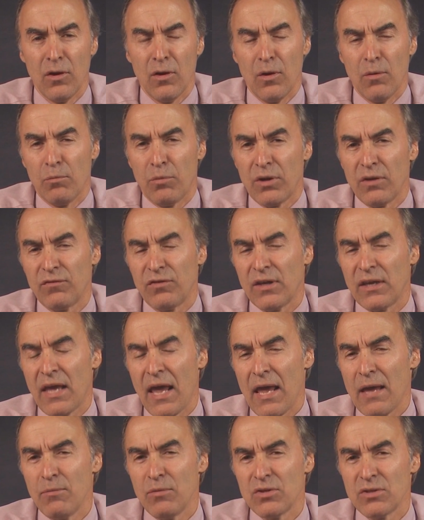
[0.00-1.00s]
But if the
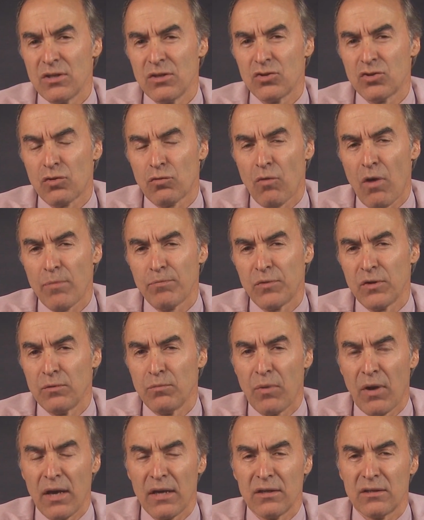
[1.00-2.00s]
game is interrupted
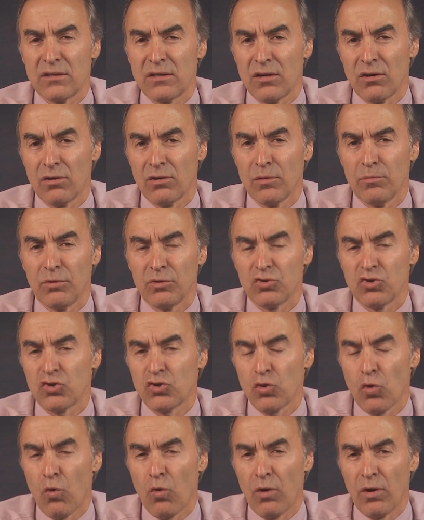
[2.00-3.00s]
by a terrible
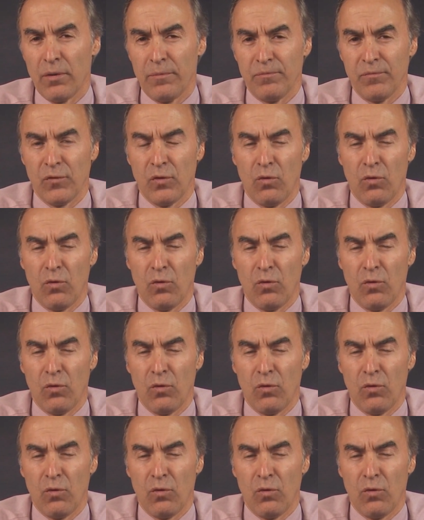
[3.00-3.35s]
storm,